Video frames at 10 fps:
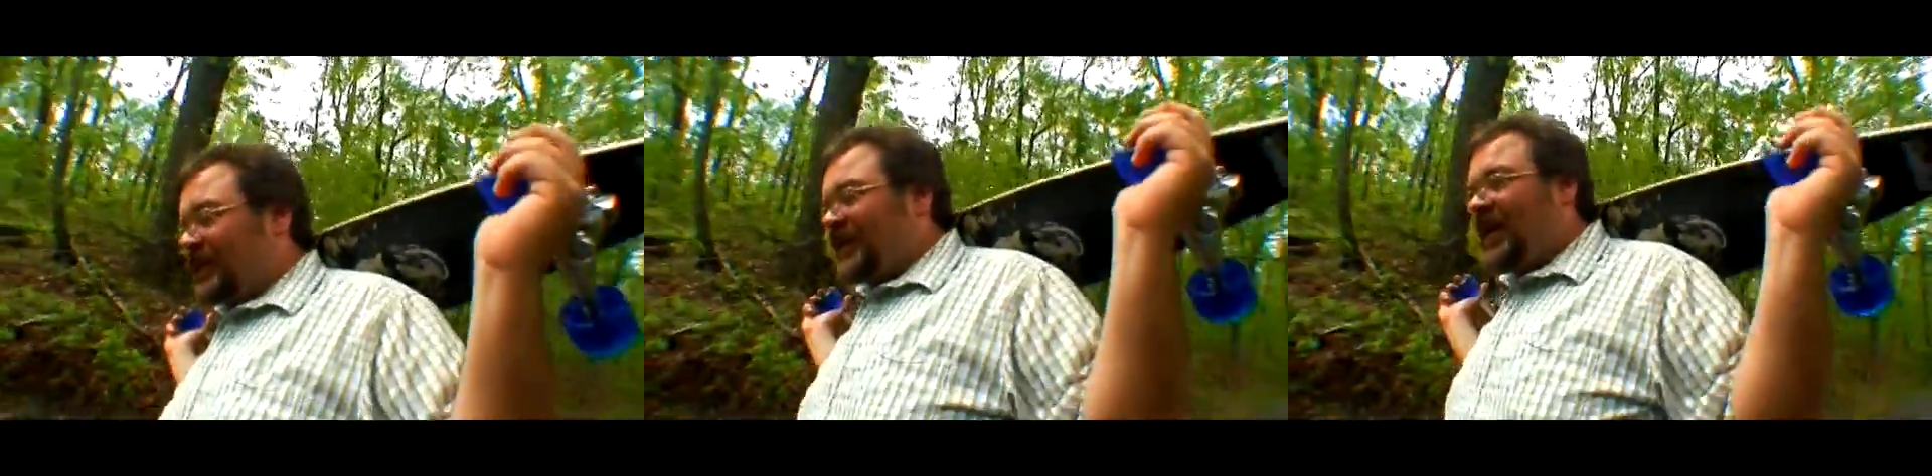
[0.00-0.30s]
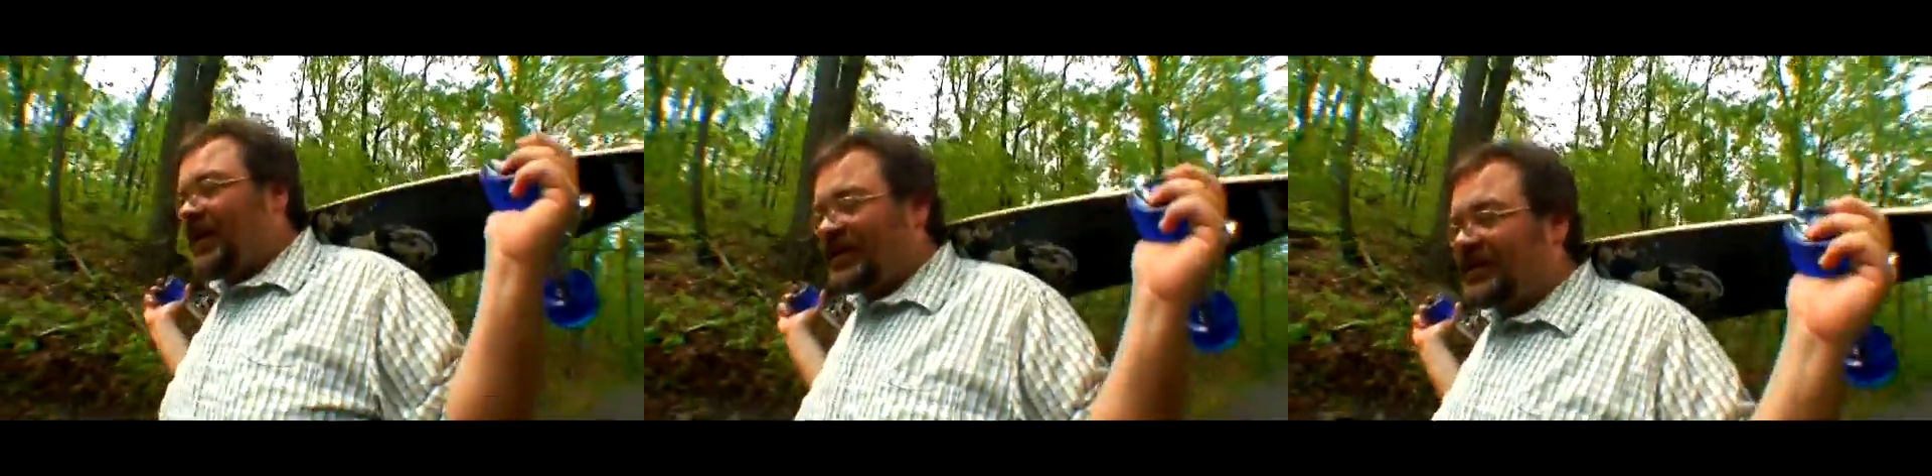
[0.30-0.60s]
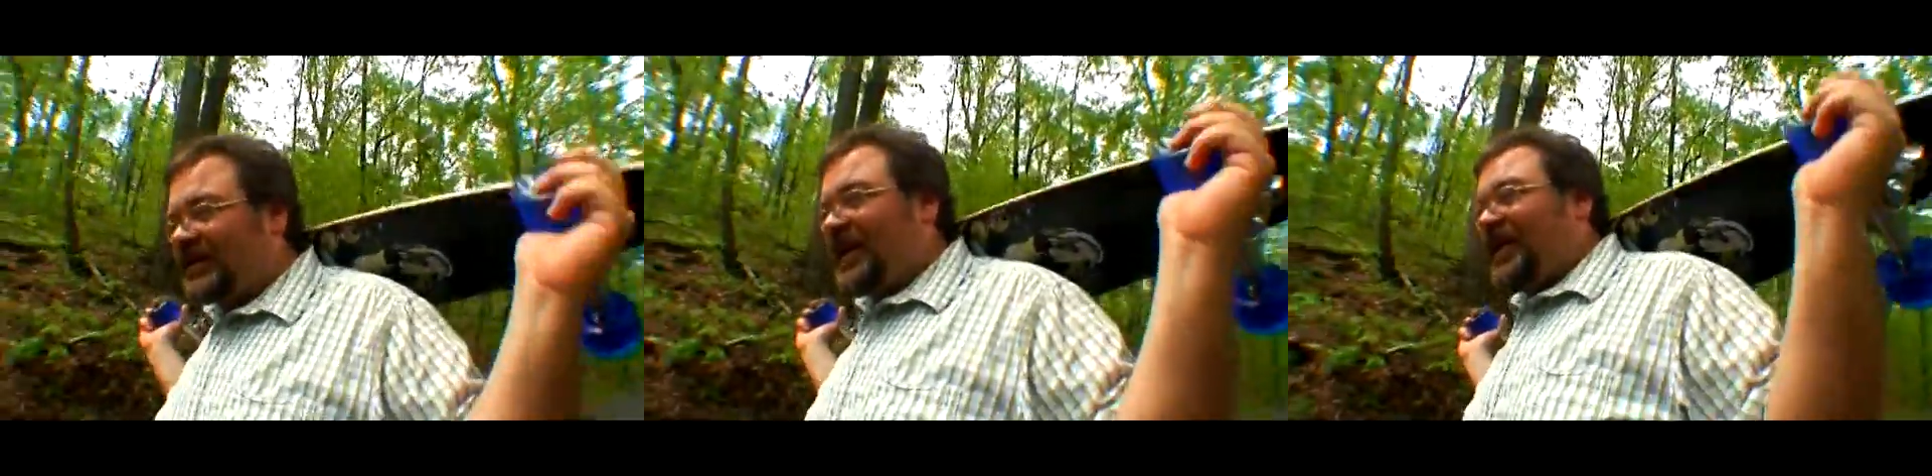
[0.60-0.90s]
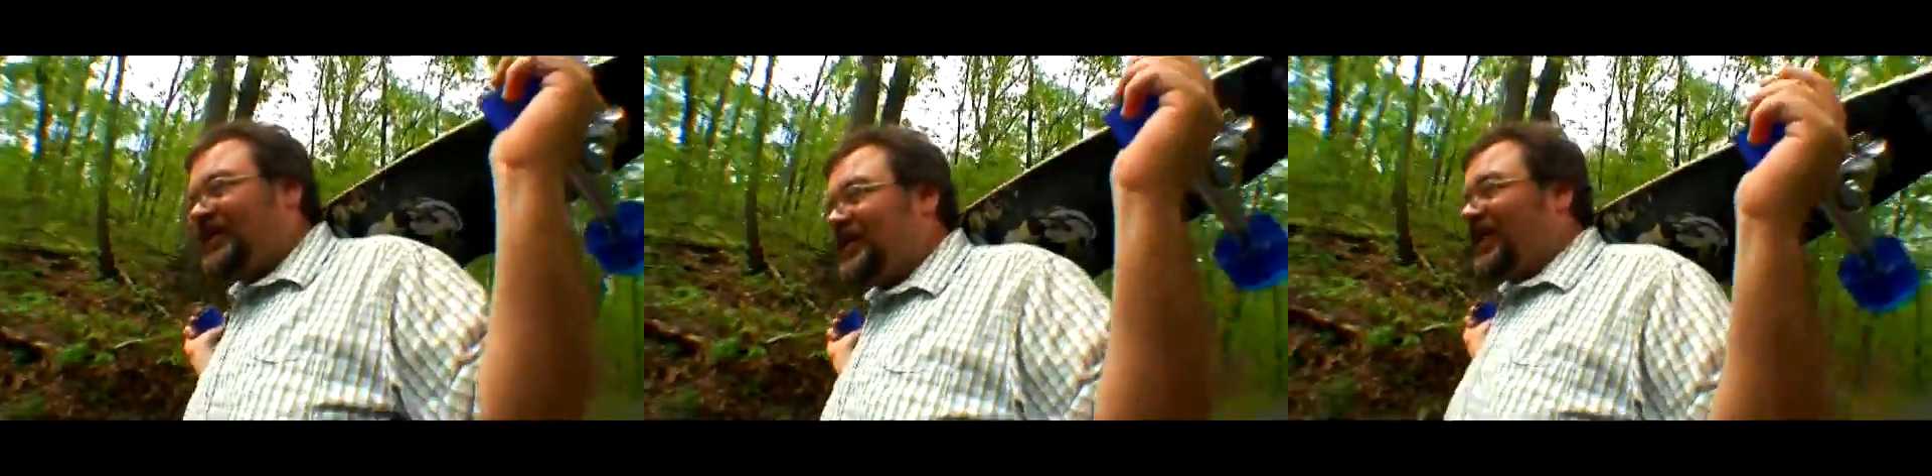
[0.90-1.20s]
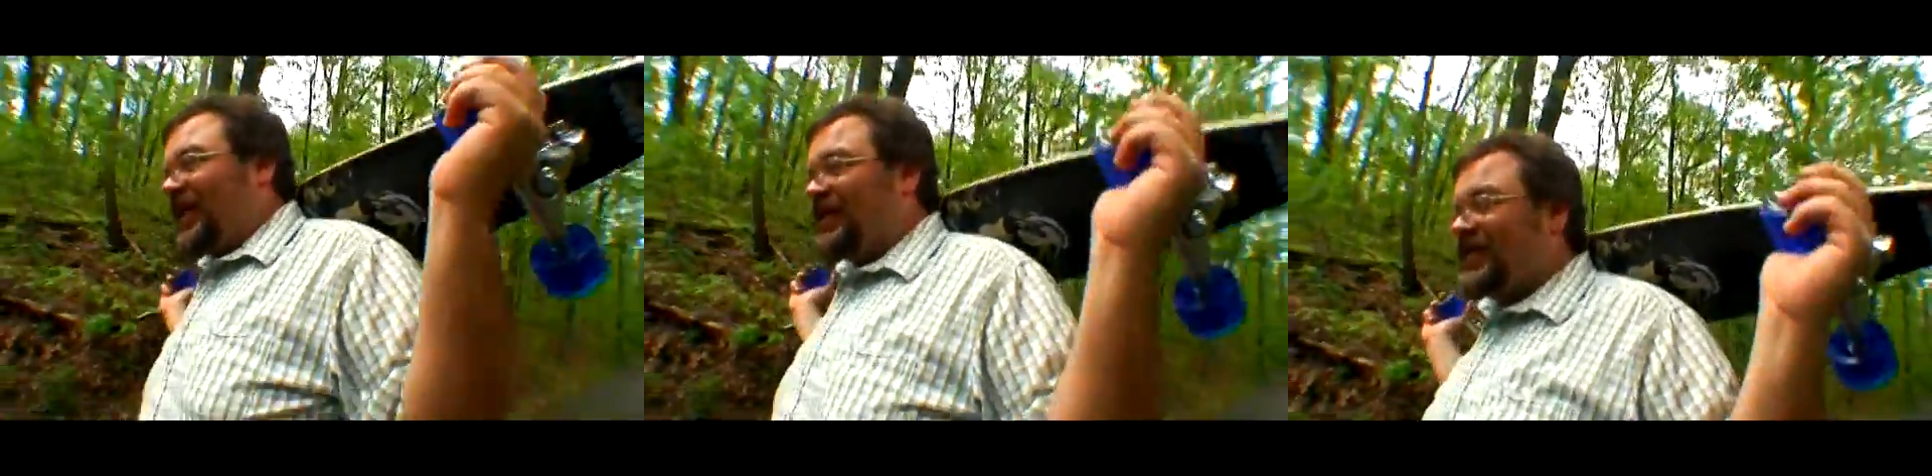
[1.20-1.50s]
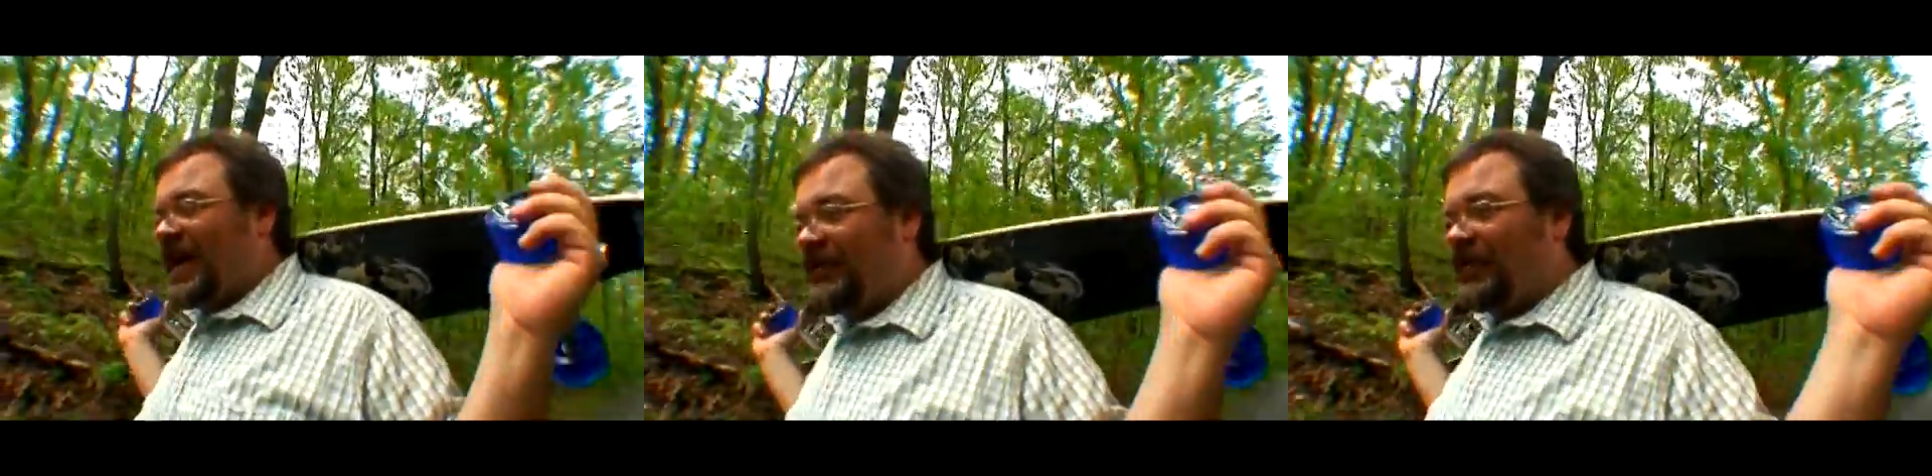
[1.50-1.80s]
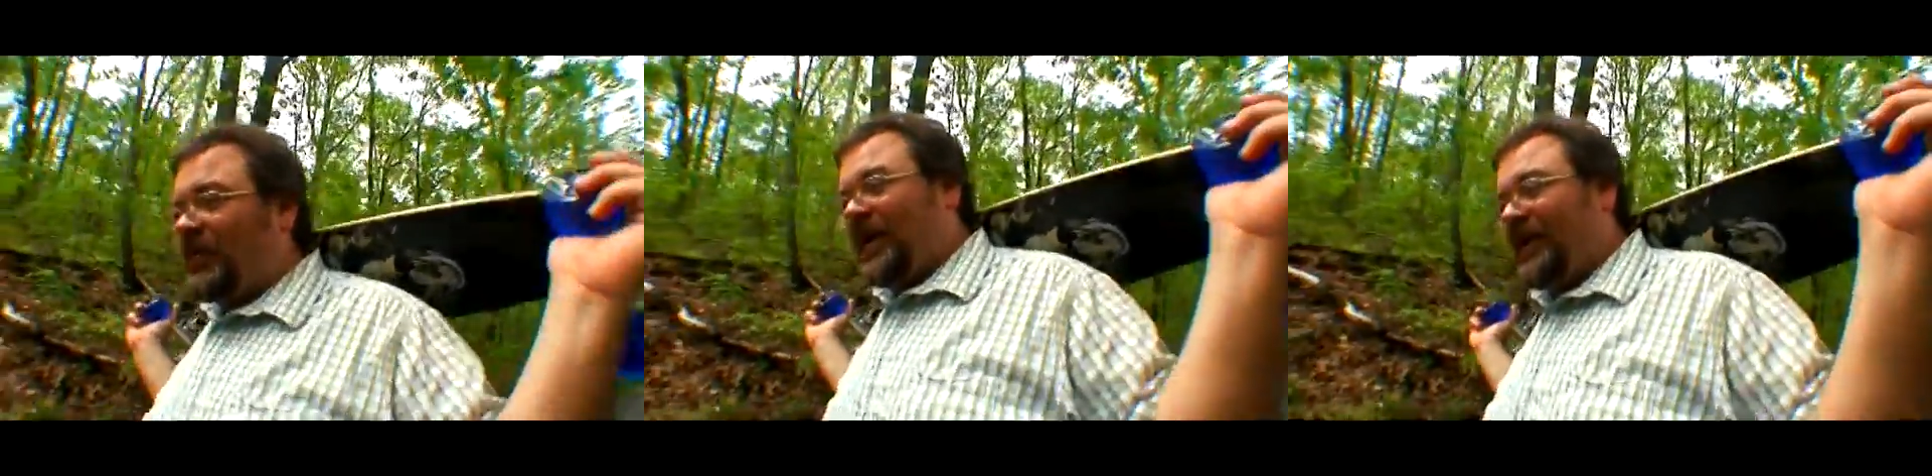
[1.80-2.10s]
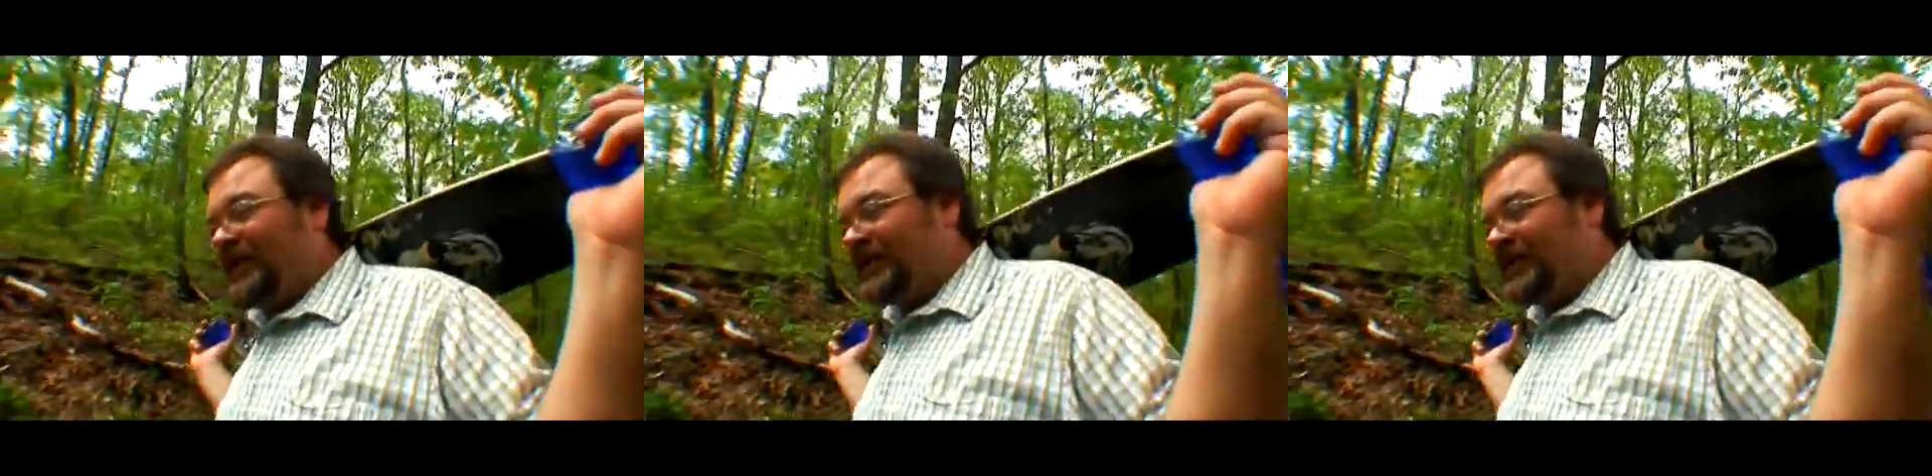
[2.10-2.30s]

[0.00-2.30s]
Carrots and carrots and carrots everywhere.